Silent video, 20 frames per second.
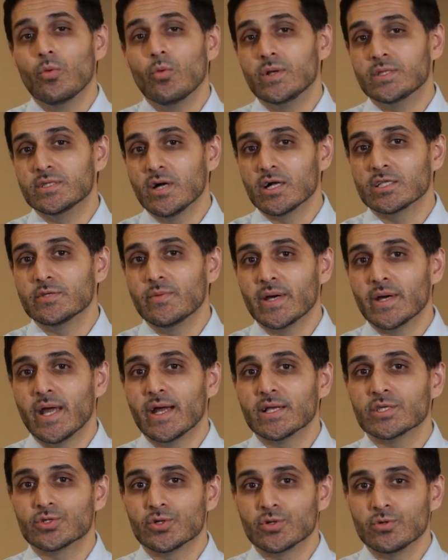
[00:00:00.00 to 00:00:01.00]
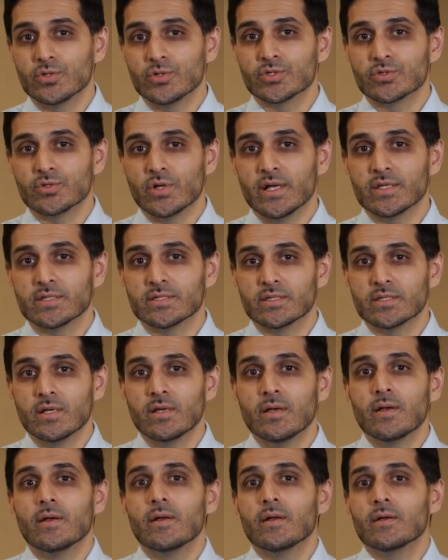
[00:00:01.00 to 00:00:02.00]
We talked about external stress.
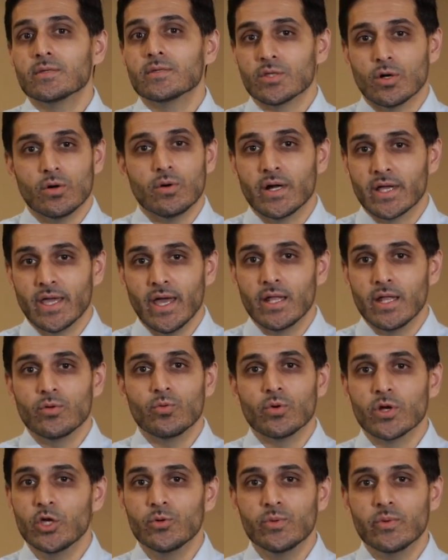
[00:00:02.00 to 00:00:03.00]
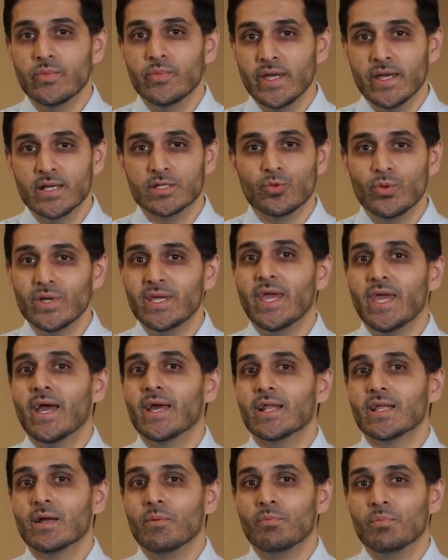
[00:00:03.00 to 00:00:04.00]
So again, we're human beings, we
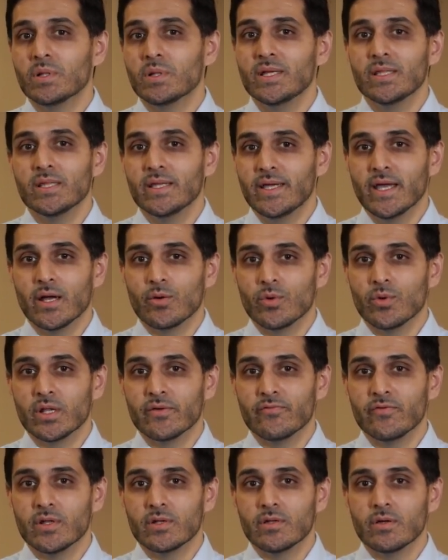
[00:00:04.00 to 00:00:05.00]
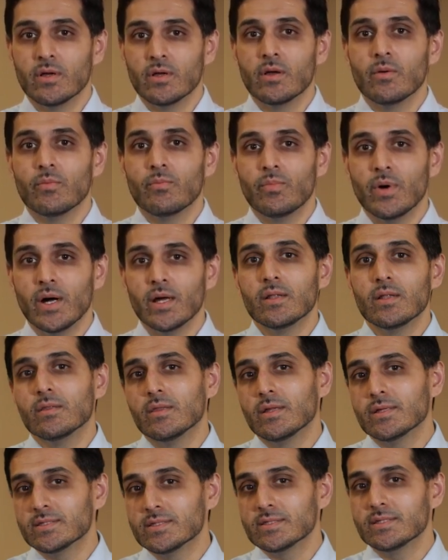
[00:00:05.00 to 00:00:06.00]
can't completely get rid of it. But
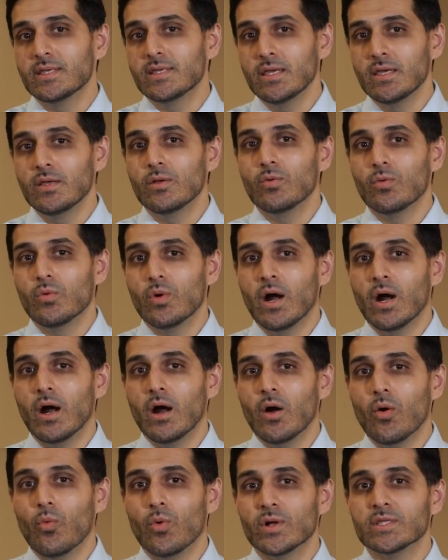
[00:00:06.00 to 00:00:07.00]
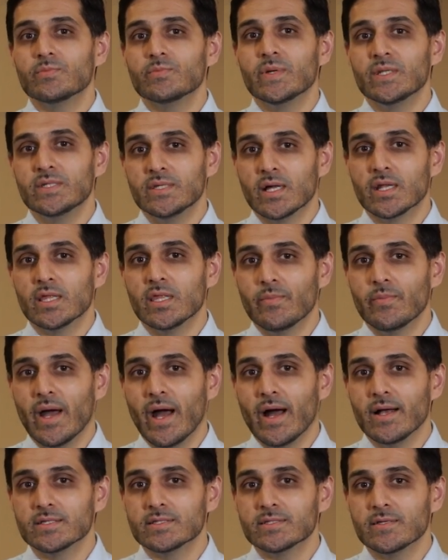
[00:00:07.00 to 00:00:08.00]
let's see uh, what's been done in the
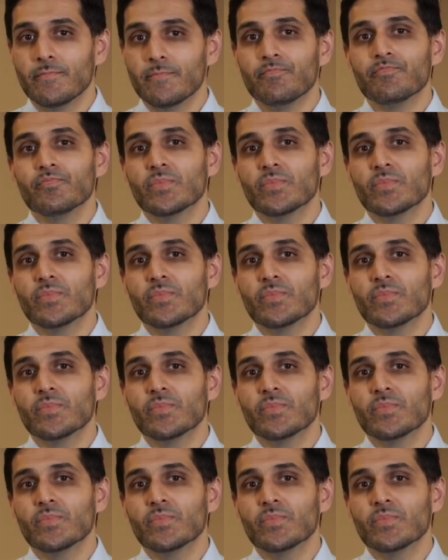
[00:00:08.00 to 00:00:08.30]
past.